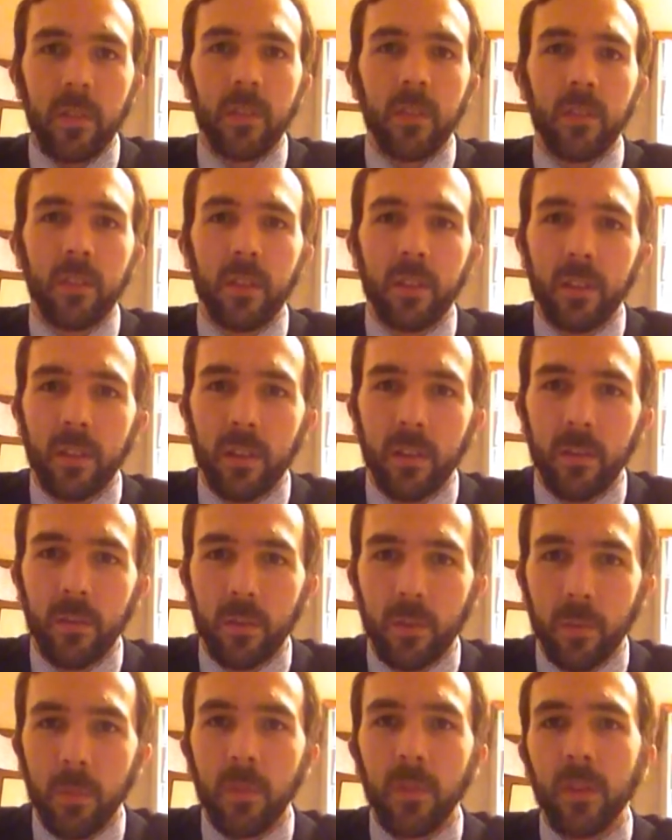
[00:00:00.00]
They love
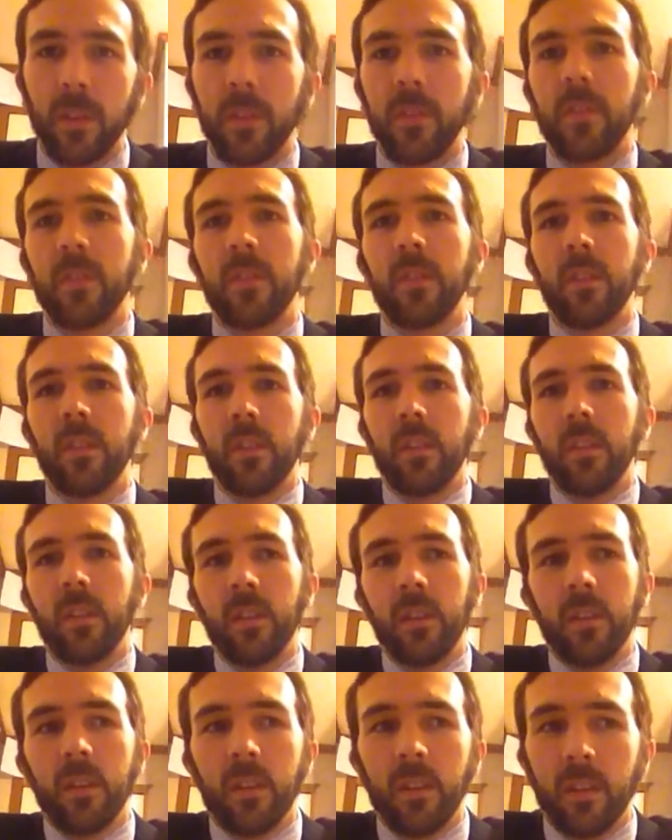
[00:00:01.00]
sports.
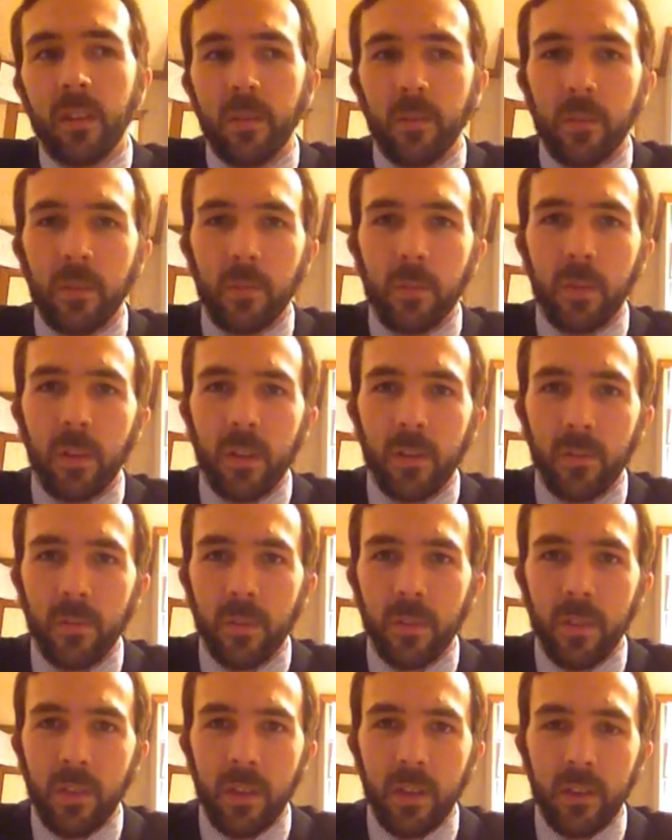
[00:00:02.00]
There's a problem
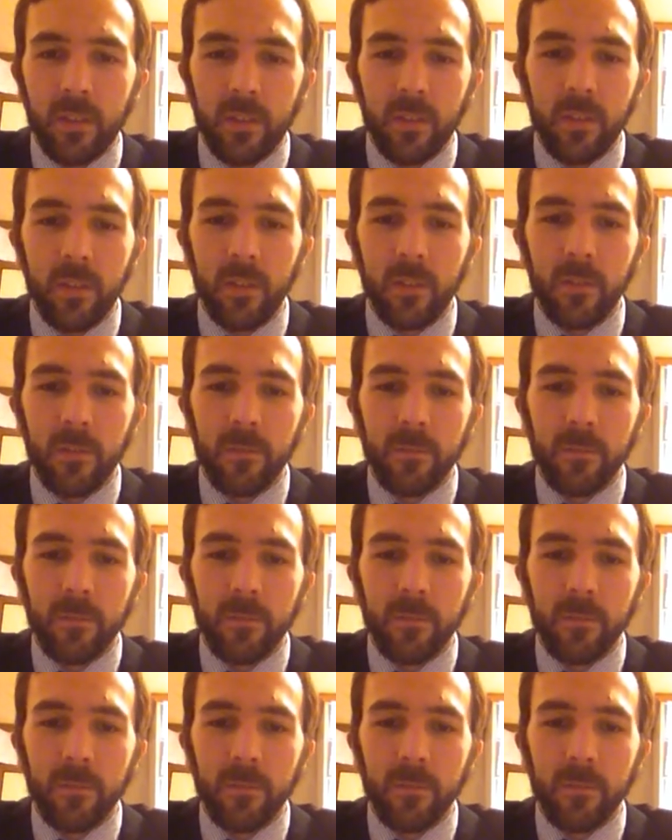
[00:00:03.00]
with that too.